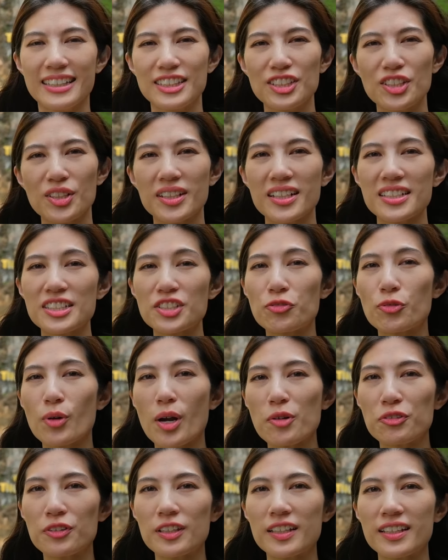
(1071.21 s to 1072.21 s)
Took us
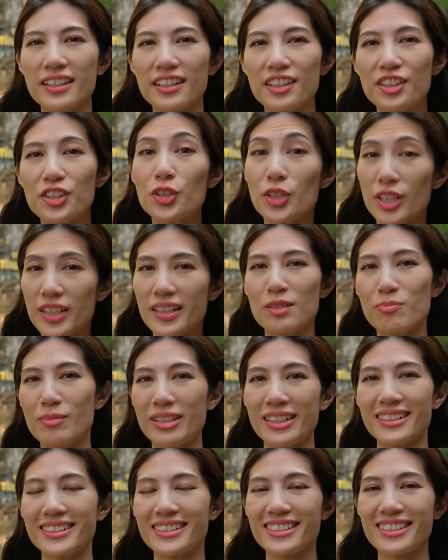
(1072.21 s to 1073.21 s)
roughly 30
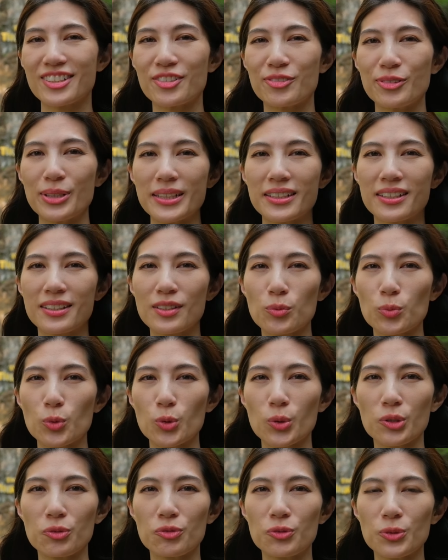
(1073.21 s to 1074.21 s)
minutes to reach the
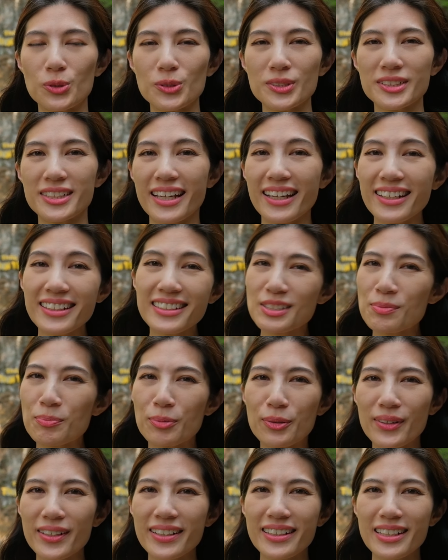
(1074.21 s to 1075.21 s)
waterfalls, and it's
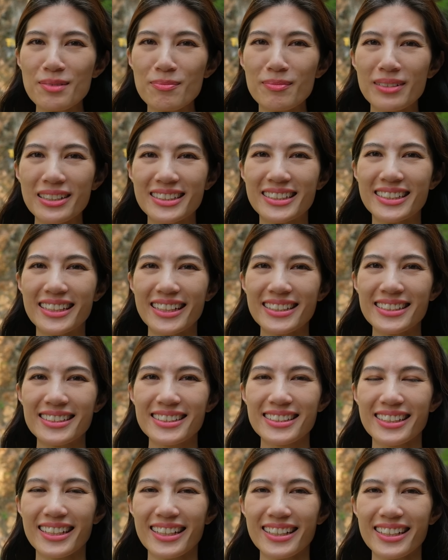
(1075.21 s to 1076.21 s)
pretty
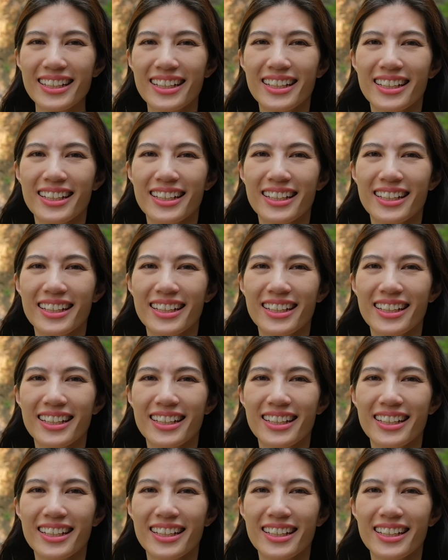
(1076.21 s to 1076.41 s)
majestic.